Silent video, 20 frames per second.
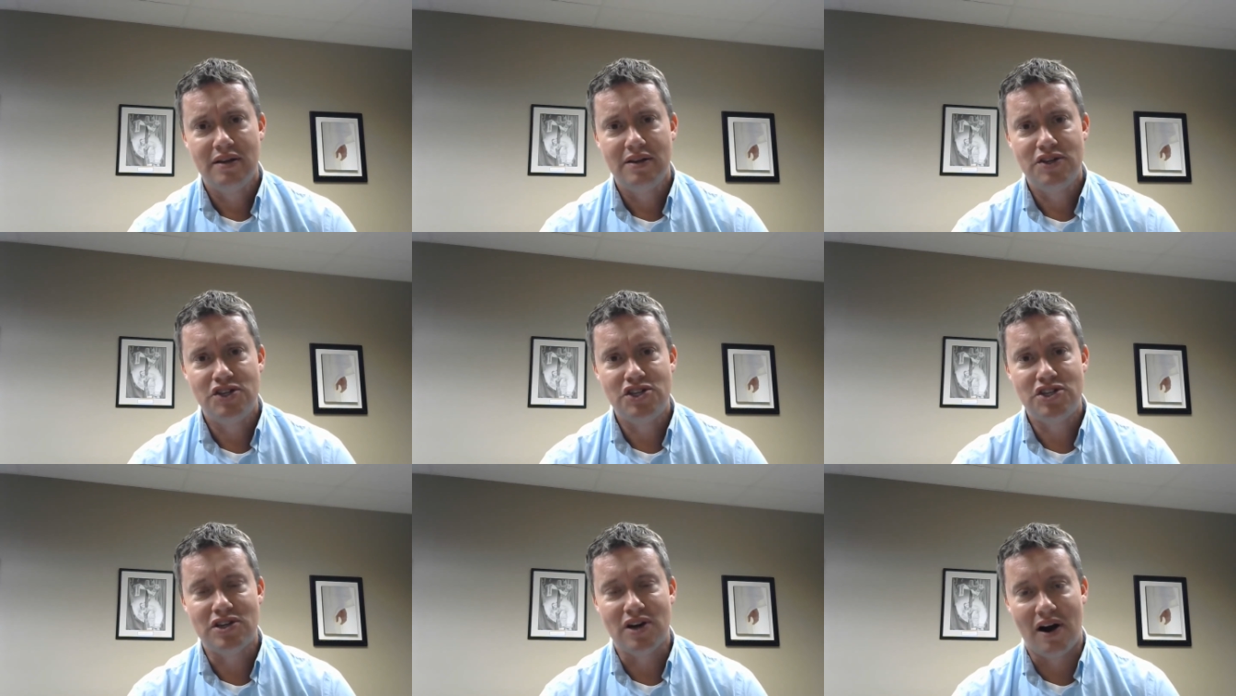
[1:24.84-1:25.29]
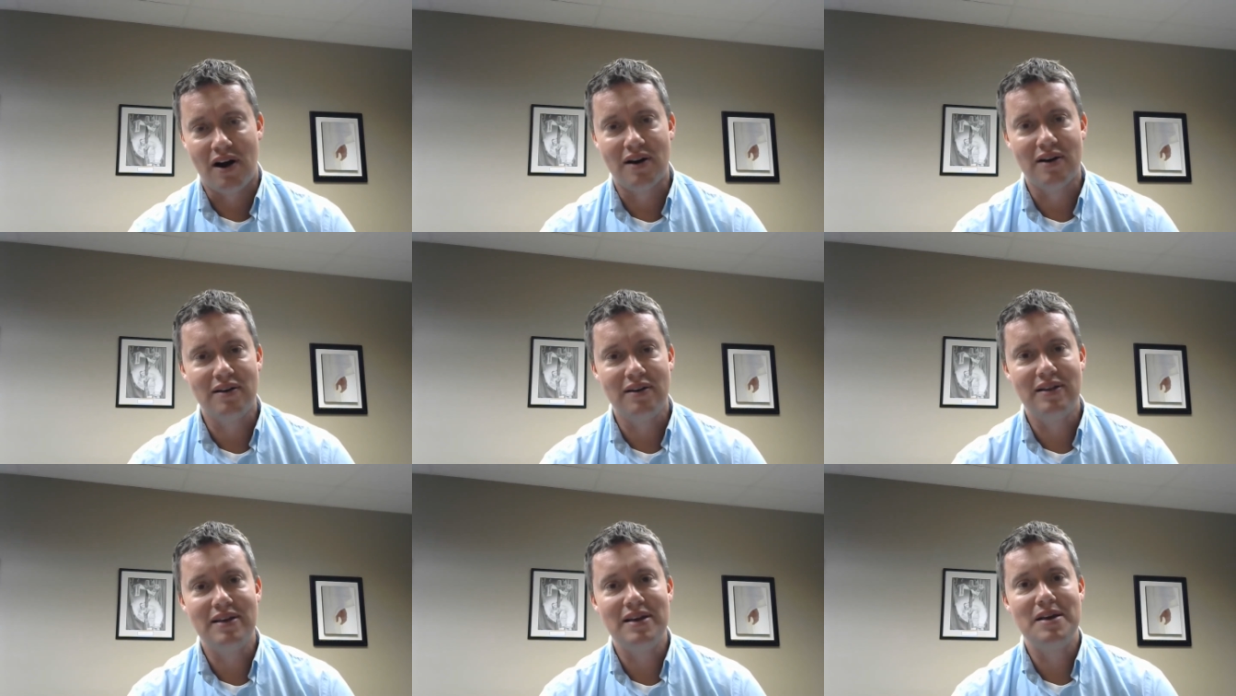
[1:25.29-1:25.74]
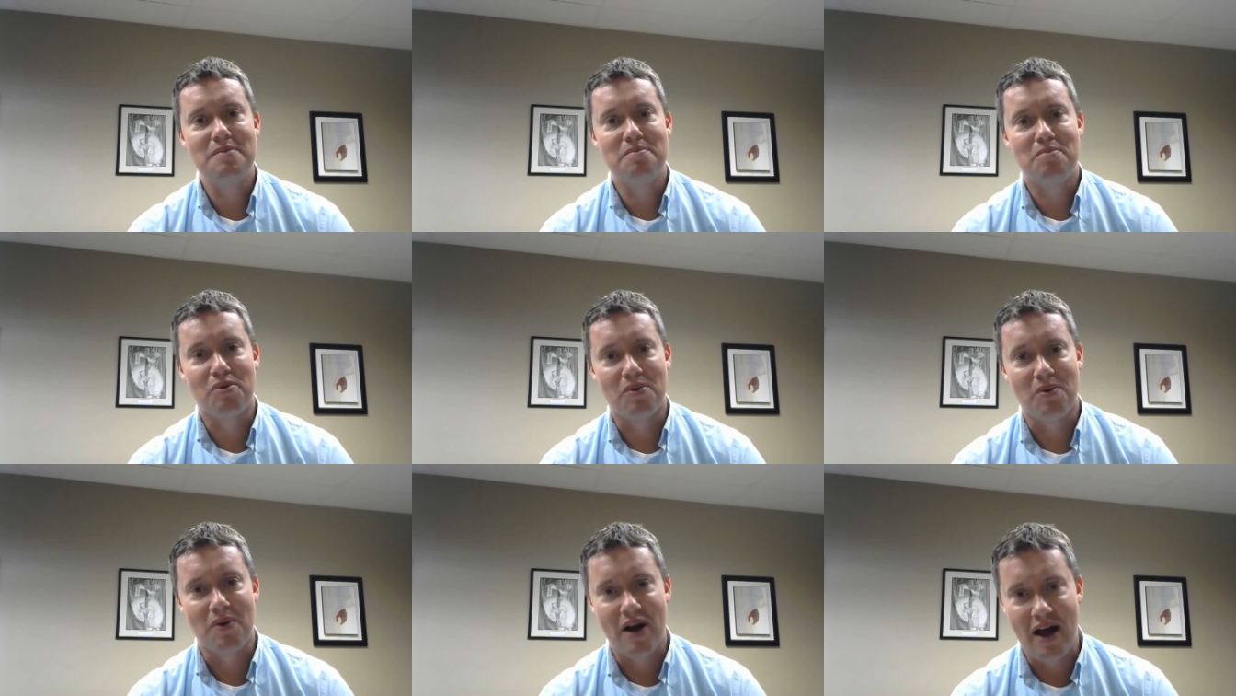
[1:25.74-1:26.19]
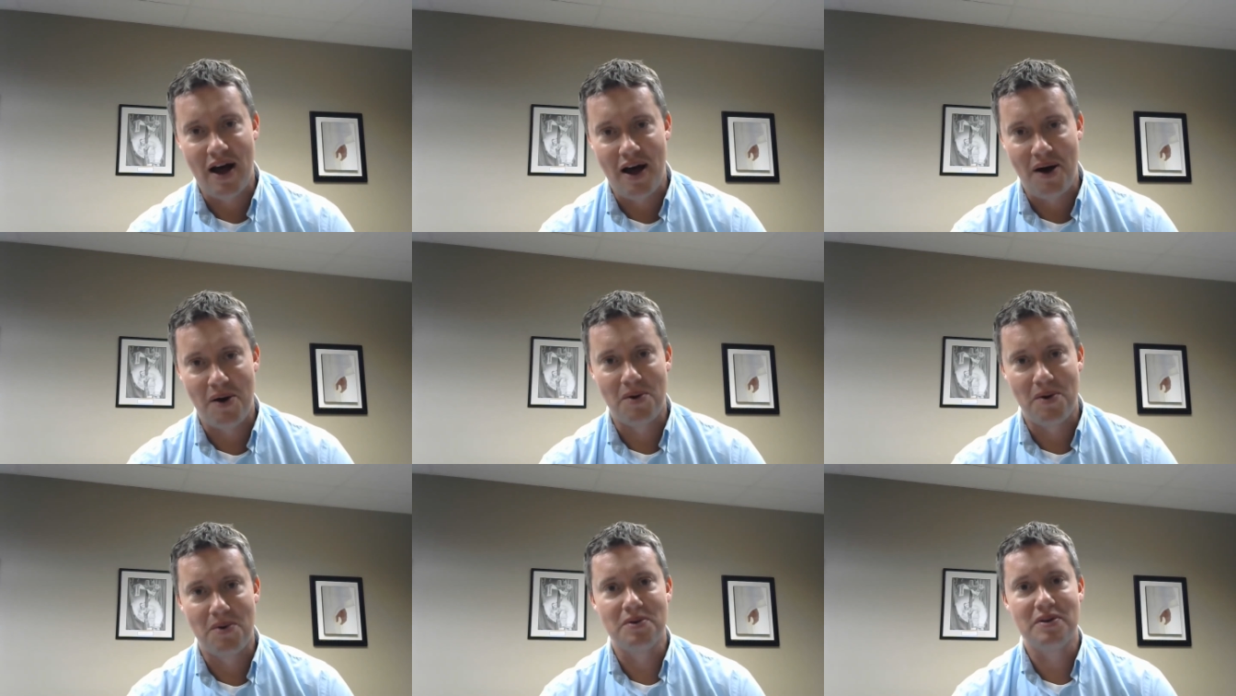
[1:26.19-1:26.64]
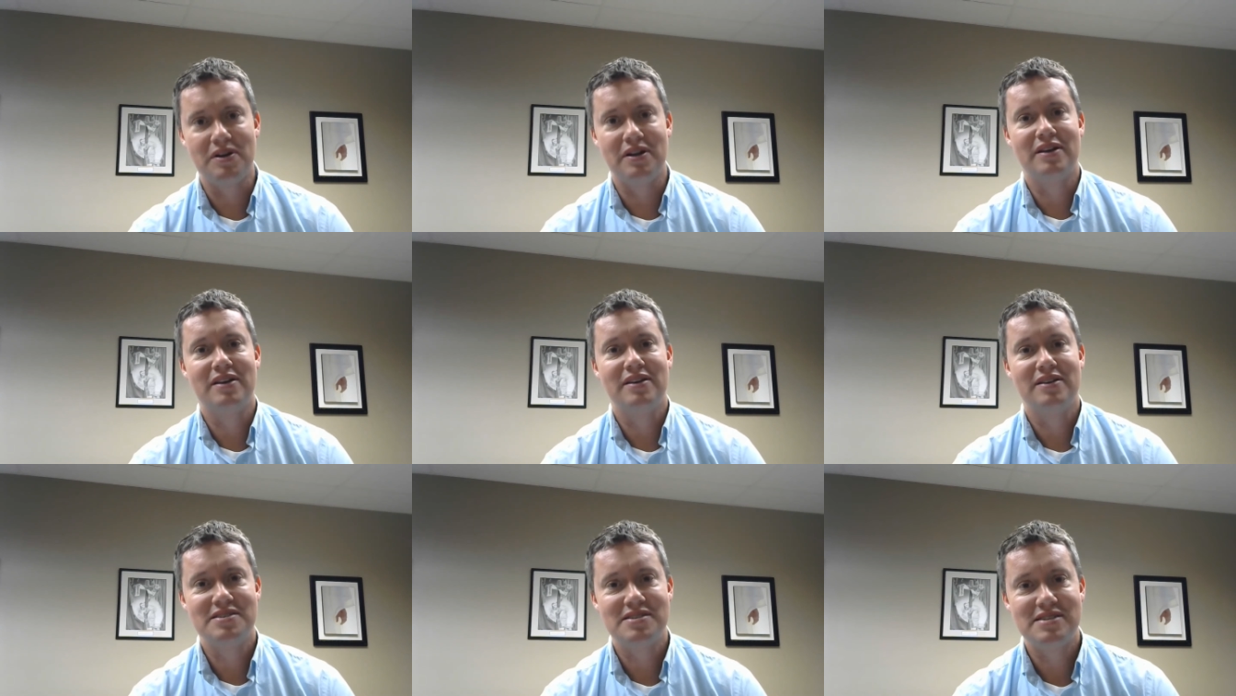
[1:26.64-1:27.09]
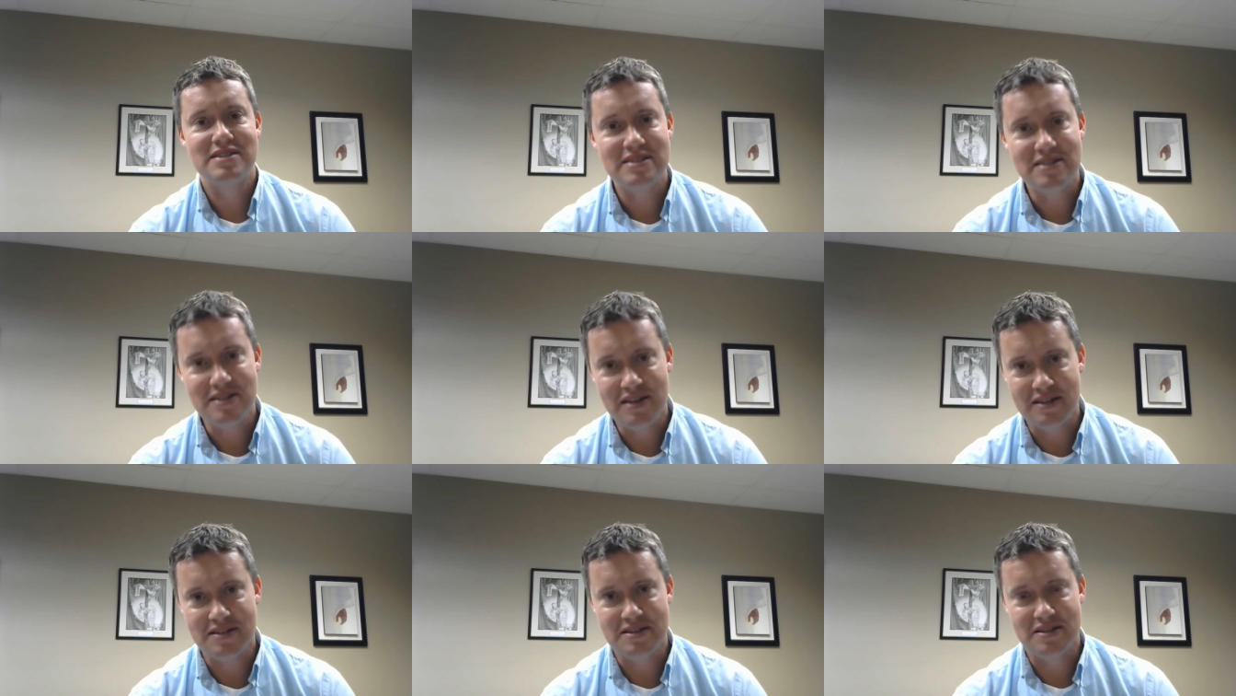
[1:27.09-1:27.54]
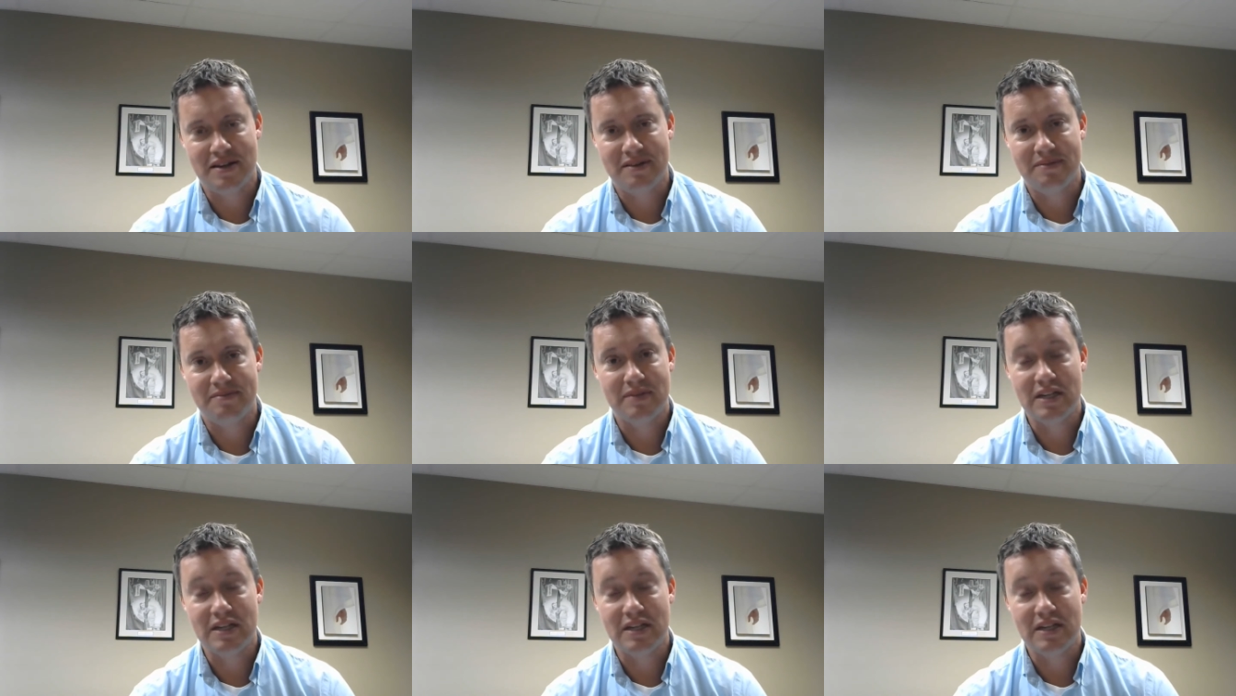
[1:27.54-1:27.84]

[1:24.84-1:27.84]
Charlie Brown season.